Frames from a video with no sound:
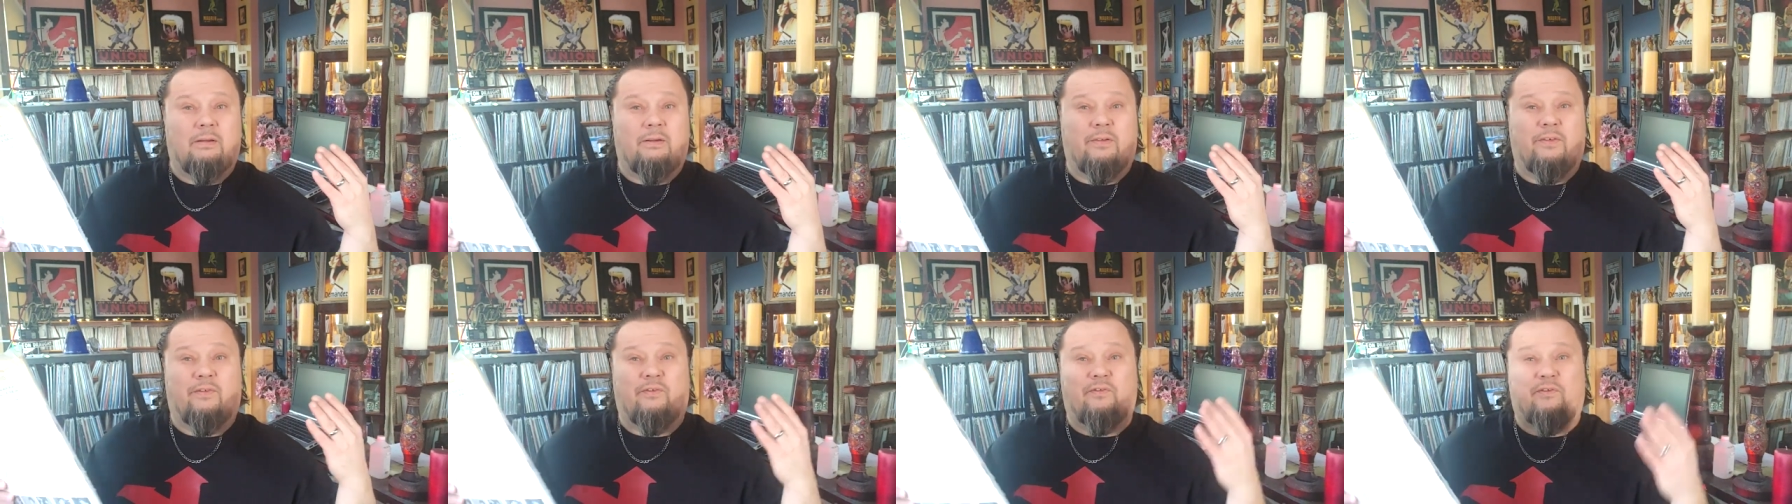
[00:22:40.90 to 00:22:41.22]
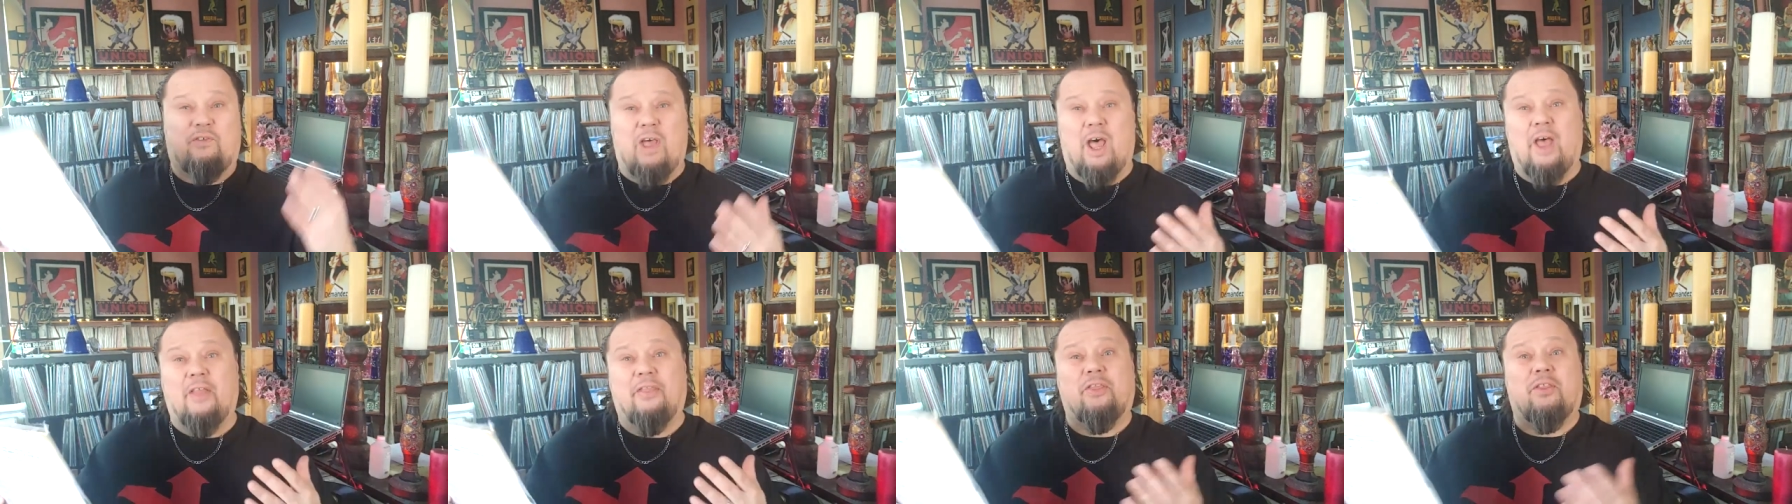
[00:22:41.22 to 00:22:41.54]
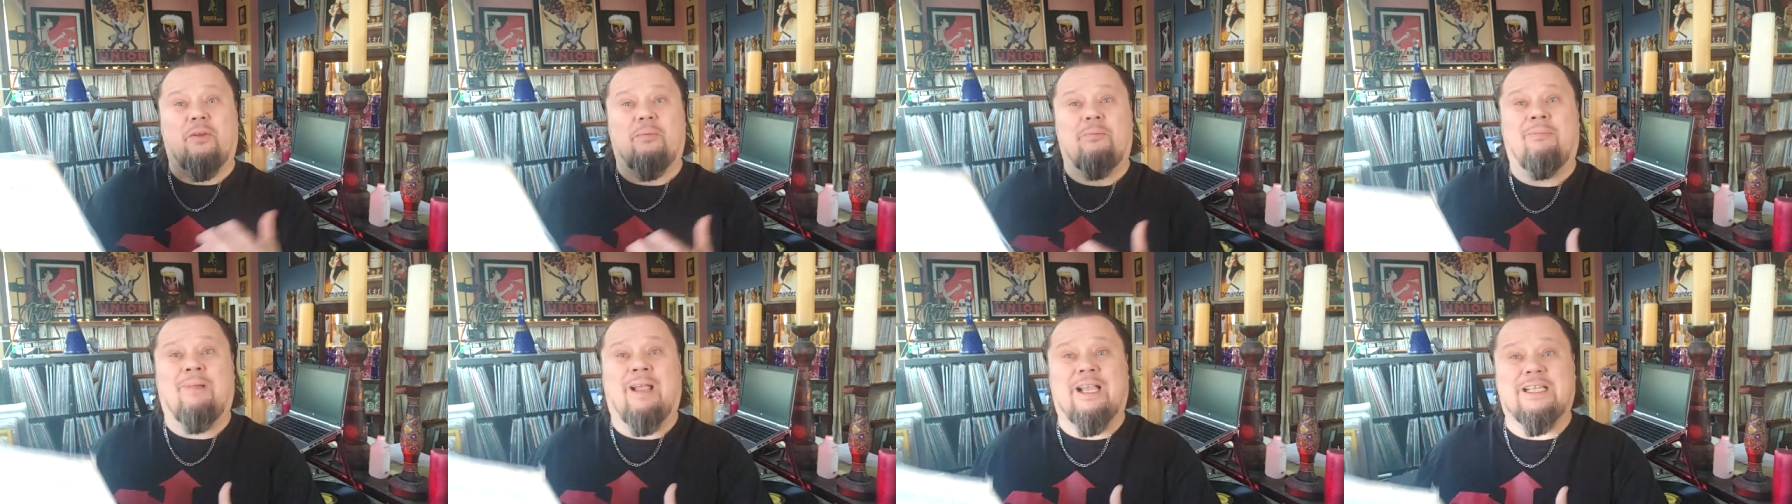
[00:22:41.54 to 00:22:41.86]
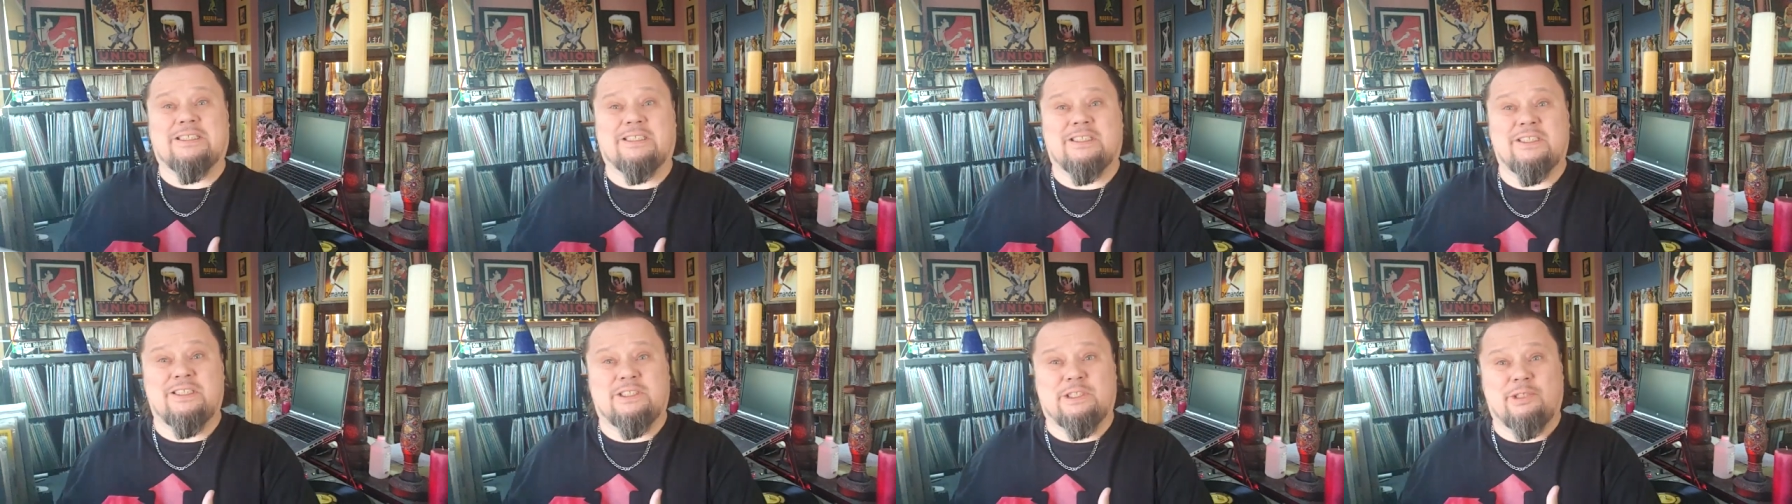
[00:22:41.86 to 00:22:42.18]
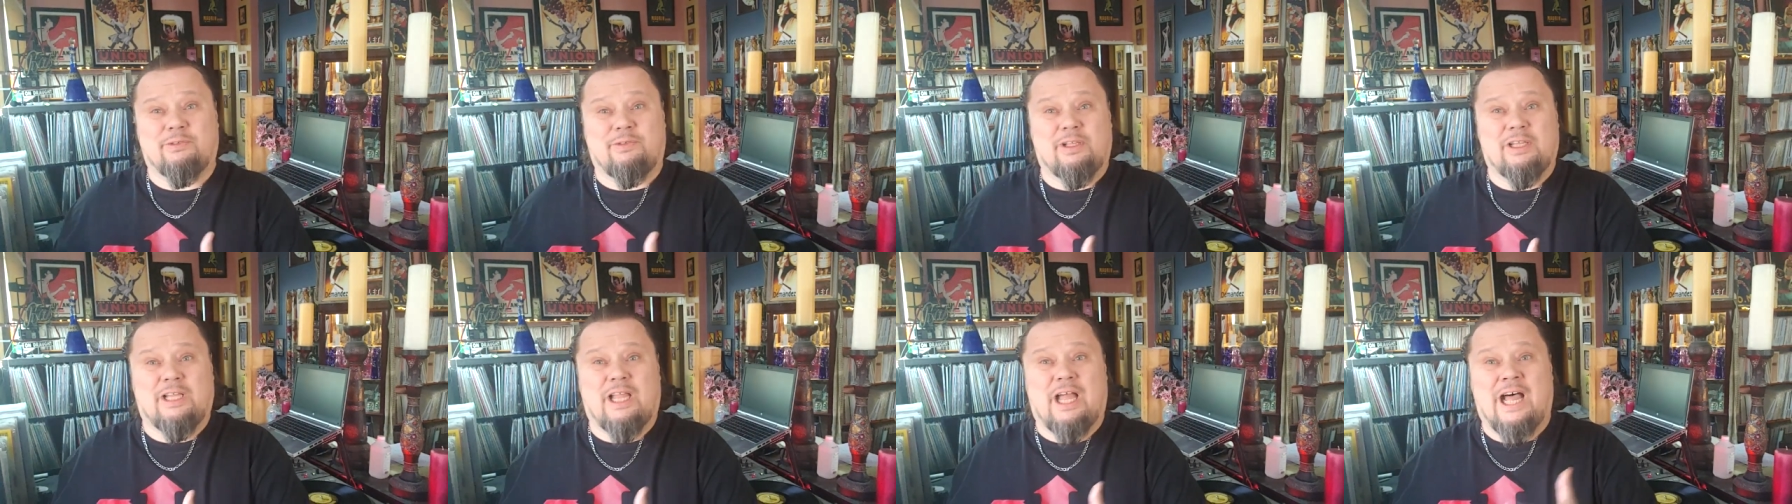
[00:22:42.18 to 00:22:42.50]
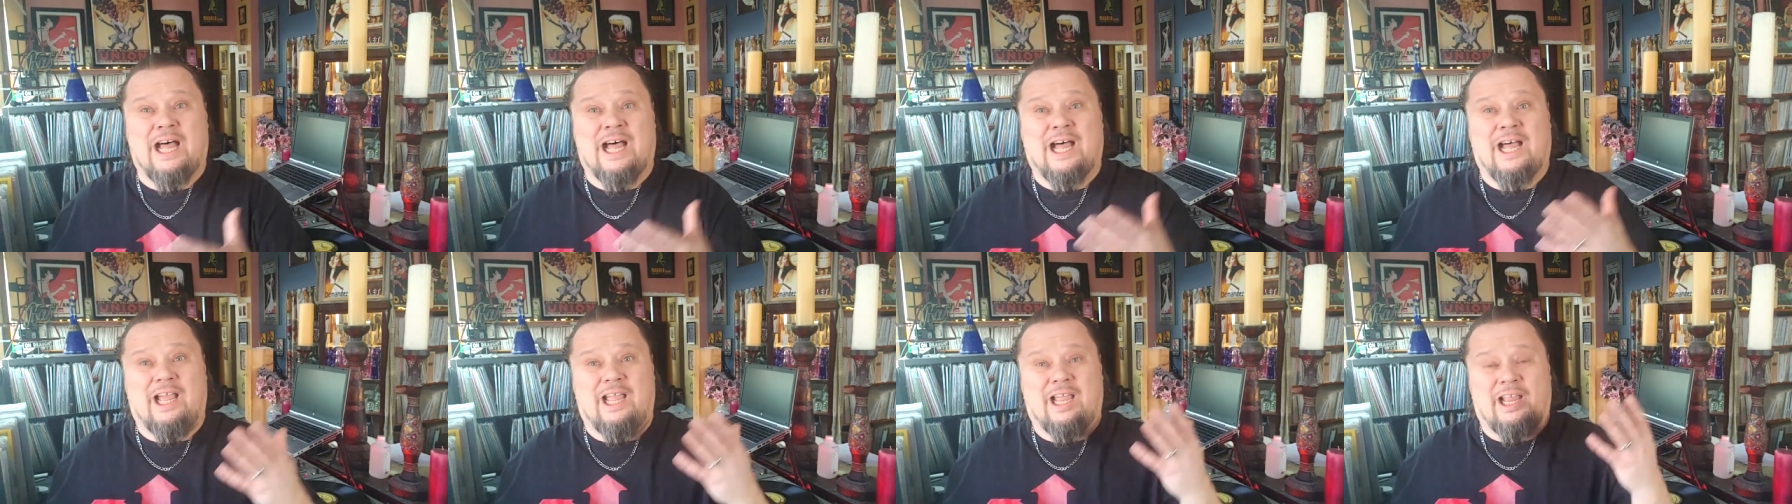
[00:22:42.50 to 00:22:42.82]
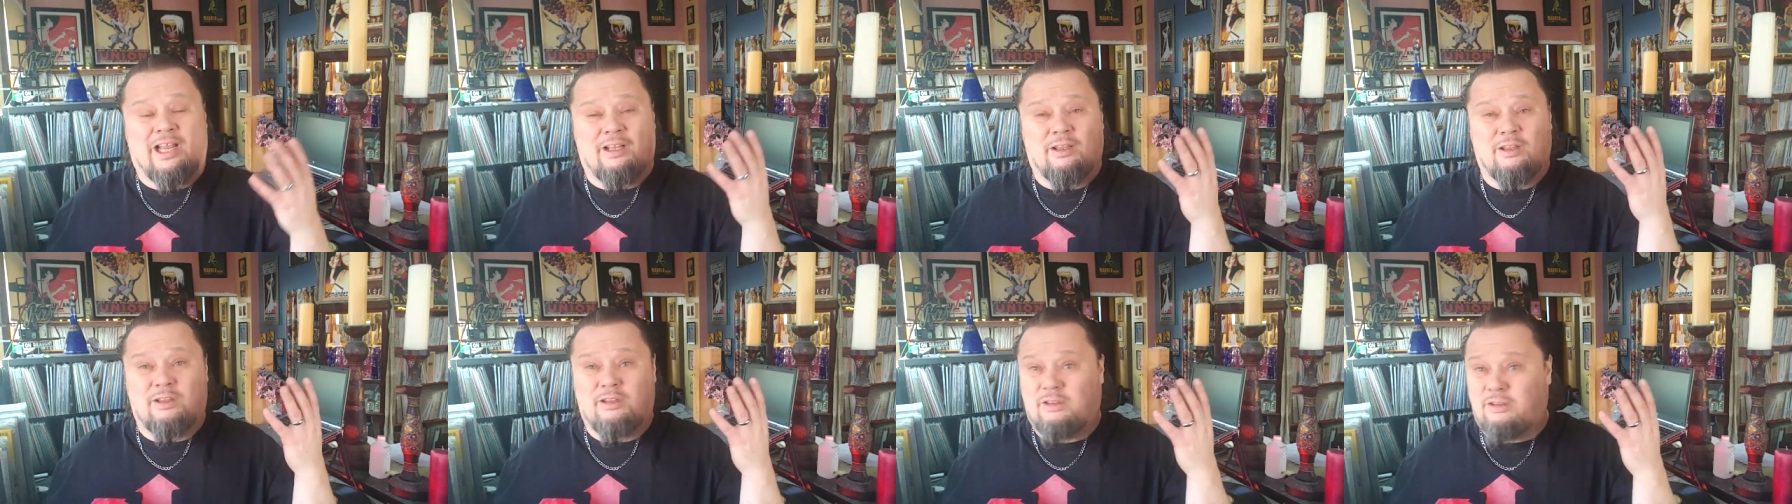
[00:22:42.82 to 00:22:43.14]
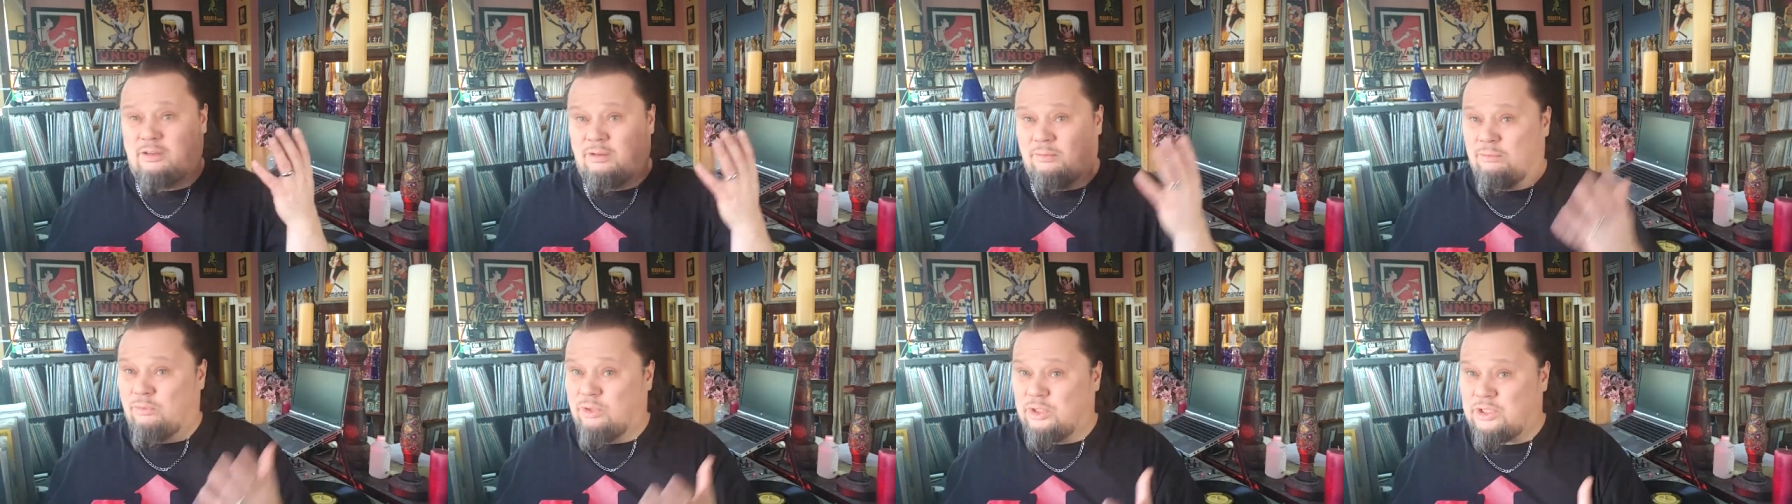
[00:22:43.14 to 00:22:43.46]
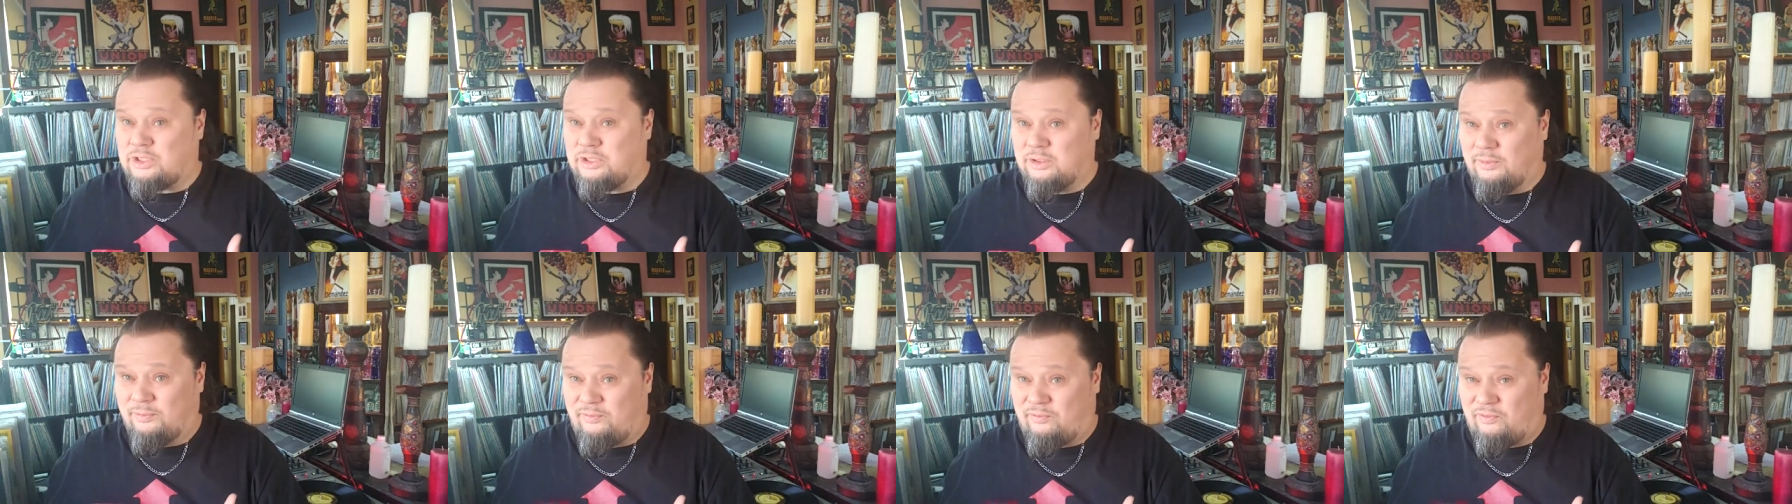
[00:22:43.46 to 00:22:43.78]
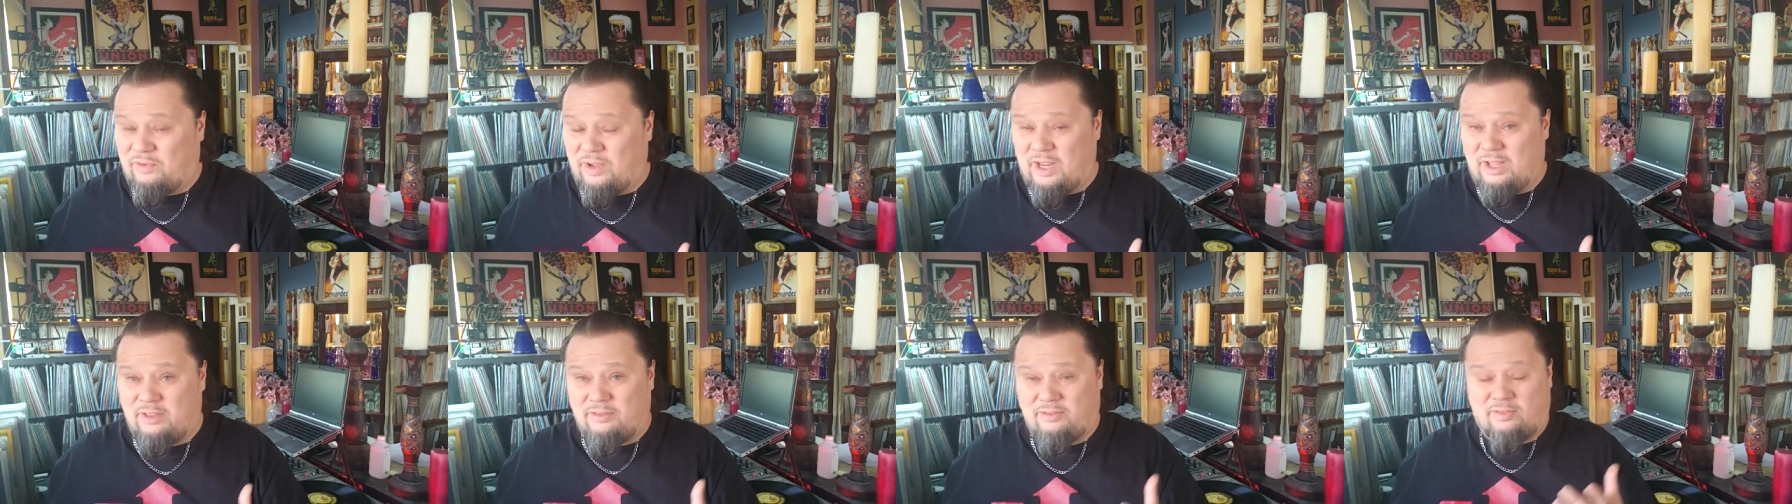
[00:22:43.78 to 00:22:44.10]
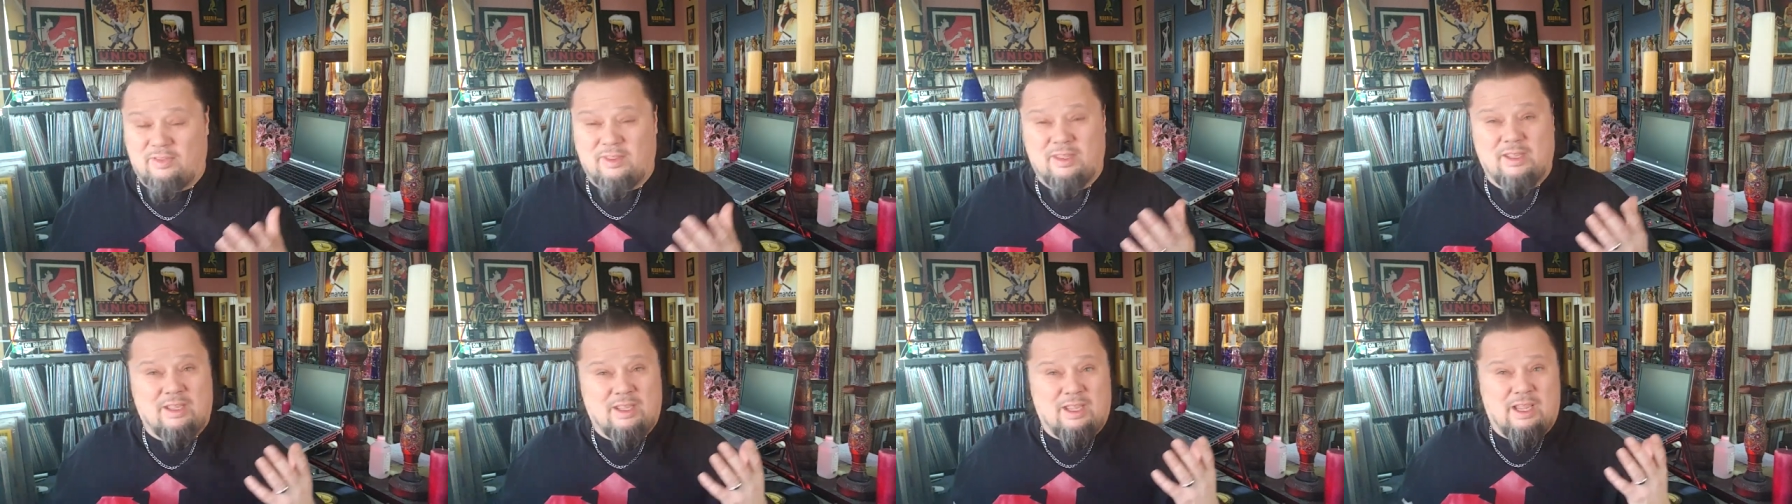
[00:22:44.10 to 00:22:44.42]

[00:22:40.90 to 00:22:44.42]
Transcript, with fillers: felt the message of Allah and the Muslim faith